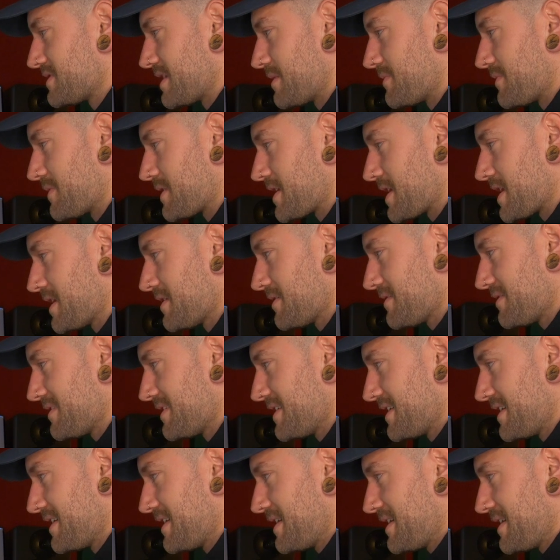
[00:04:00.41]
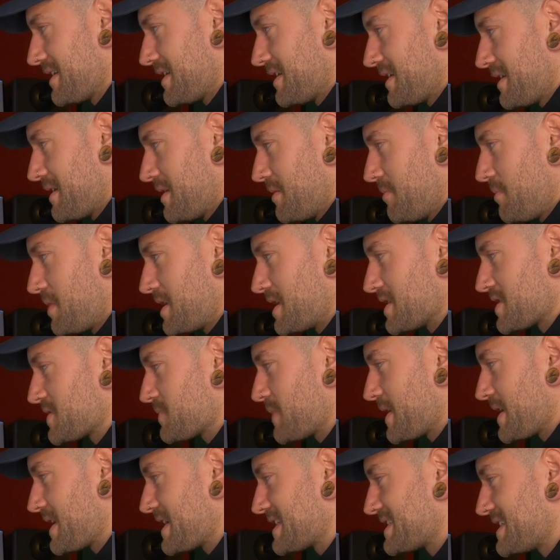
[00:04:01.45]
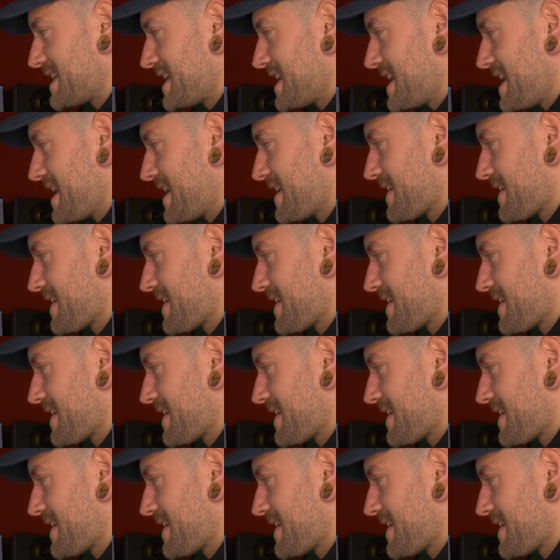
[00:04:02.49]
thing again. Bit of swing C.